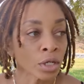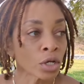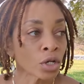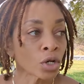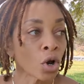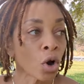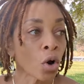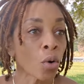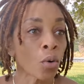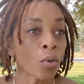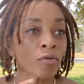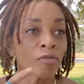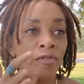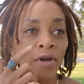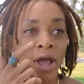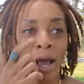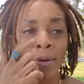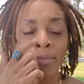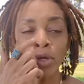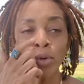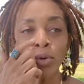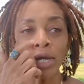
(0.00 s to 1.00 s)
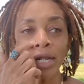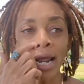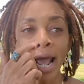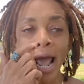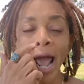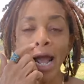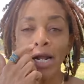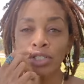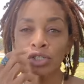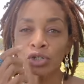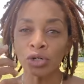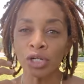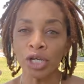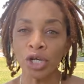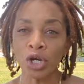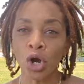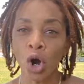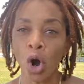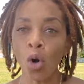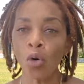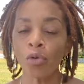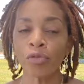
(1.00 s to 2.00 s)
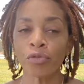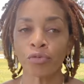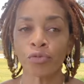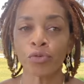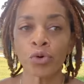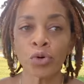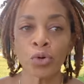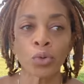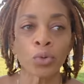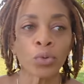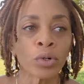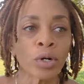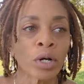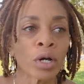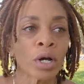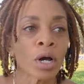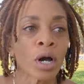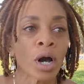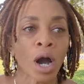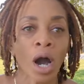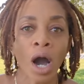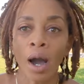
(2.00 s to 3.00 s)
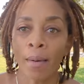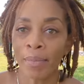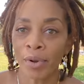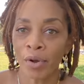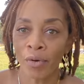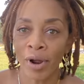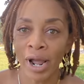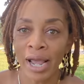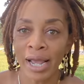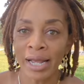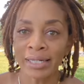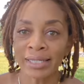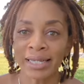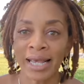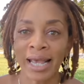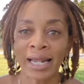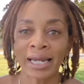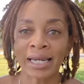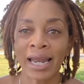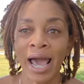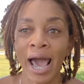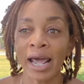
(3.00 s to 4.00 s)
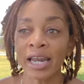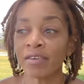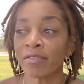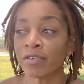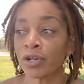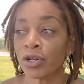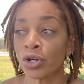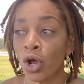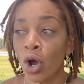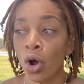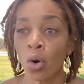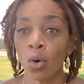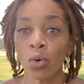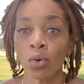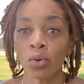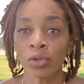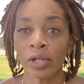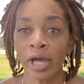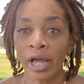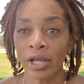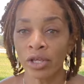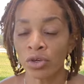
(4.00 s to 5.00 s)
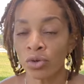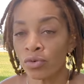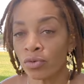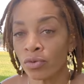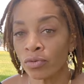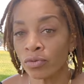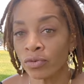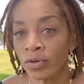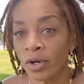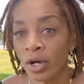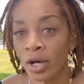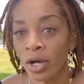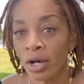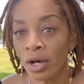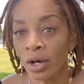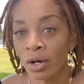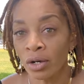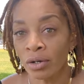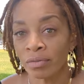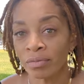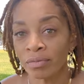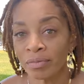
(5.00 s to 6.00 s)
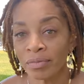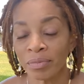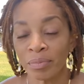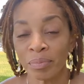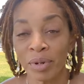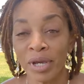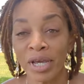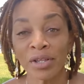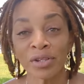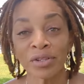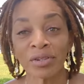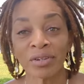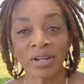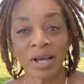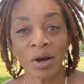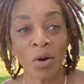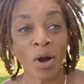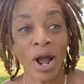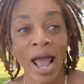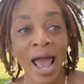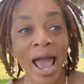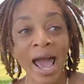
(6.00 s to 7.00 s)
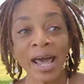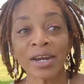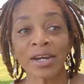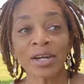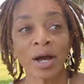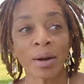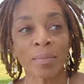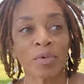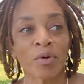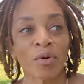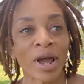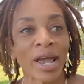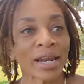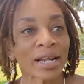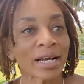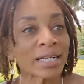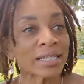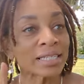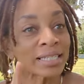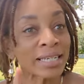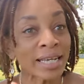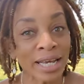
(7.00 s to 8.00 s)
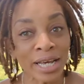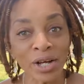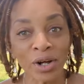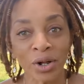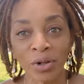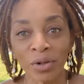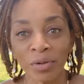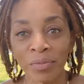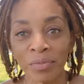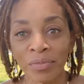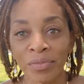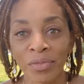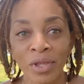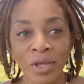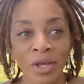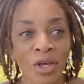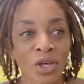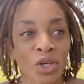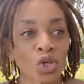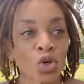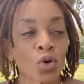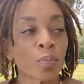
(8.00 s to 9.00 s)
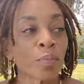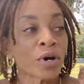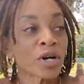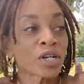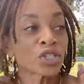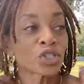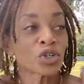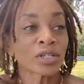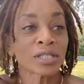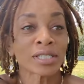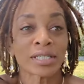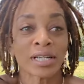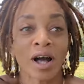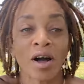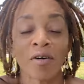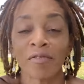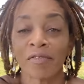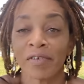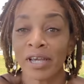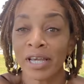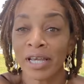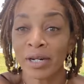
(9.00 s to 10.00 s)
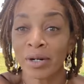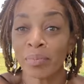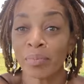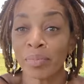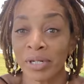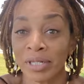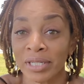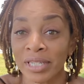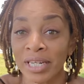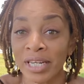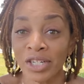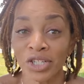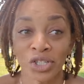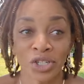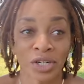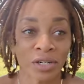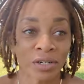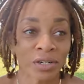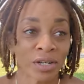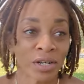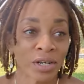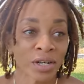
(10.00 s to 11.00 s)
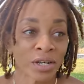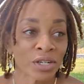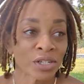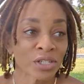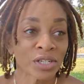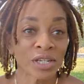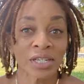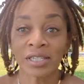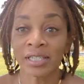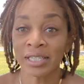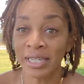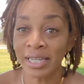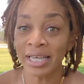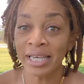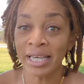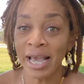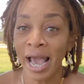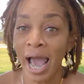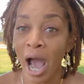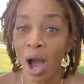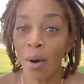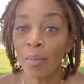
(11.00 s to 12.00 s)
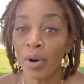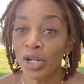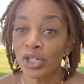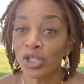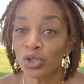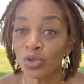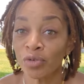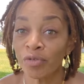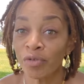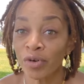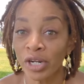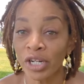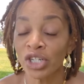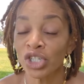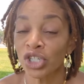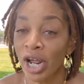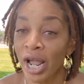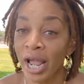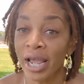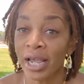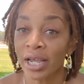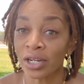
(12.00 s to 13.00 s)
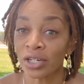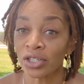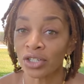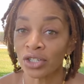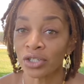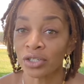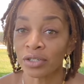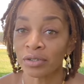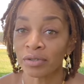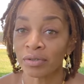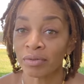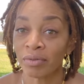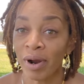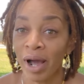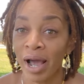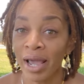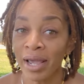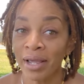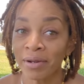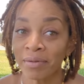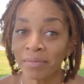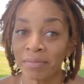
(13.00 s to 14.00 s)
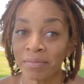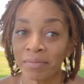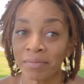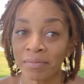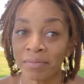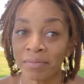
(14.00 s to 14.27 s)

You know, fam, you can actually go through upgrades and not even know that you've been or had an upgrade until you put yourself in position to see how much you've really changed, right?